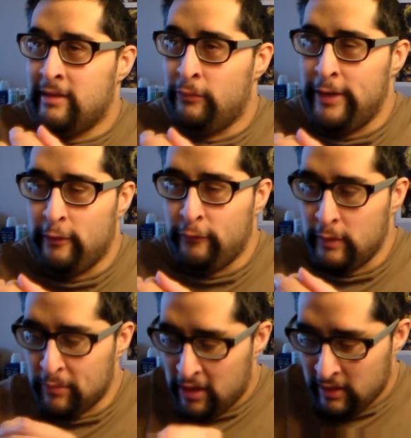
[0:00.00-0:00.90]
The real
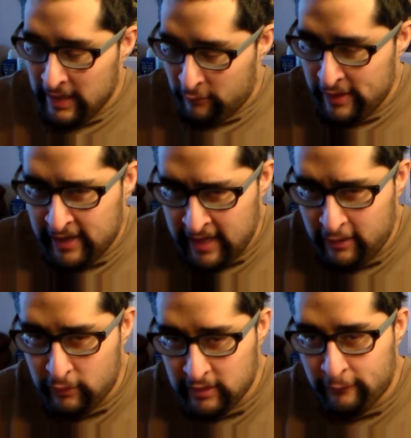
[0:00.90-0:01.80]
football, like where you
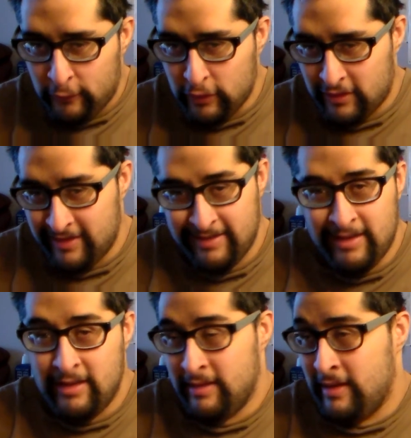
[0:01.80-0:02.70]
kick with the foot.
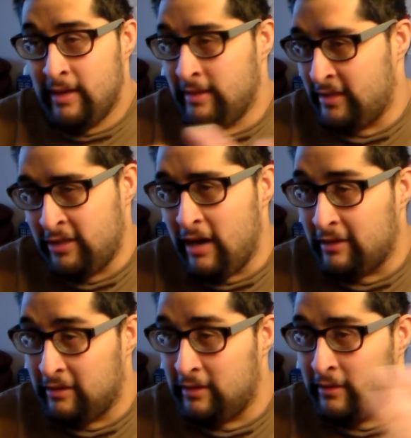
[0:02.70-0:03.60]
Because
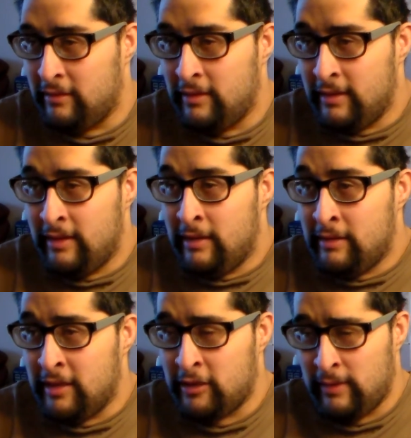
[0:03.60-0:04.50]
soccer
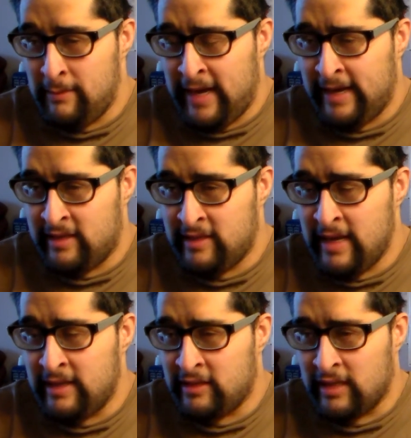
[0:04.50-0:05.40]
doesn't really make
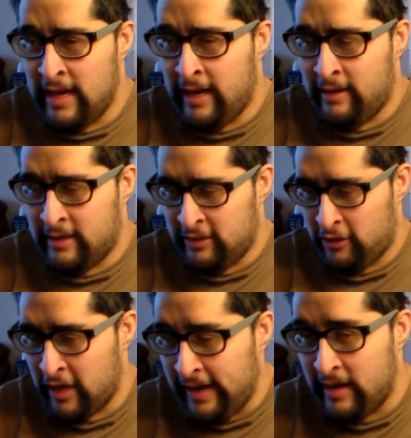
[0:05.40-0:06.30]
sense, like, because
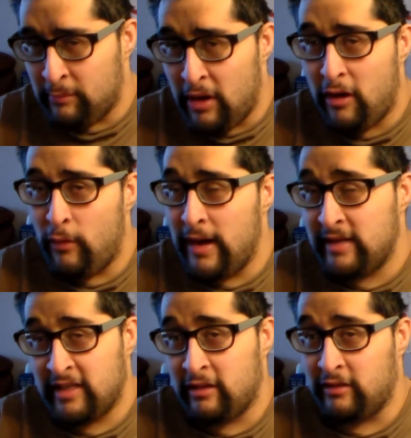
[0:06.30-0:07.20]
you're kicking a ball, why
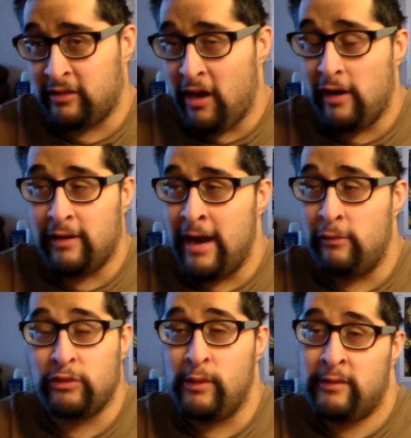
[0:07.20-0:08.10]
is it called soccer? I
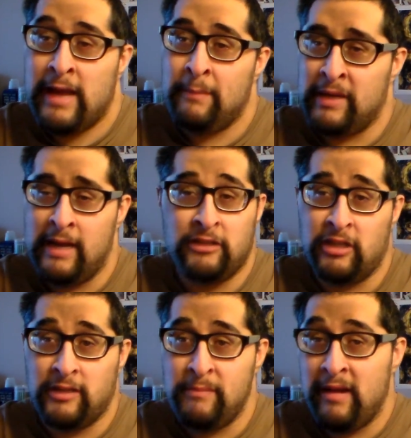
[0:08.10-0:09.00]
always wondered that, but that's
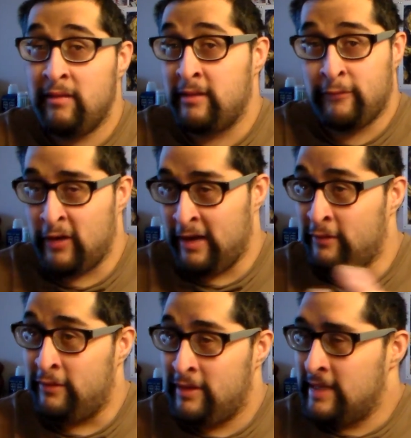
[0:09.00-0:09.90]
just America for
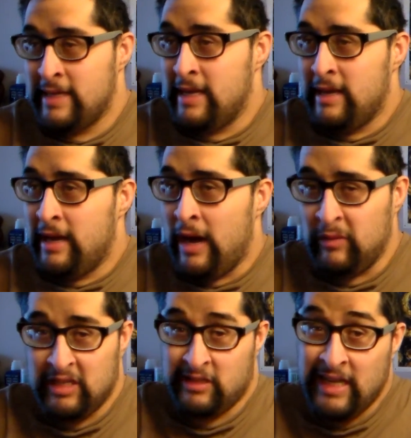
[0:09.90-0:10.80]
you. I'm
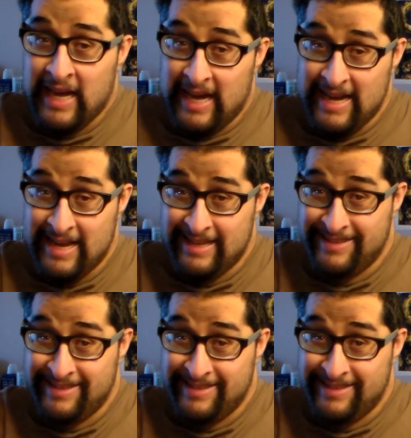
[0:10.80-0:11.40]
just saying.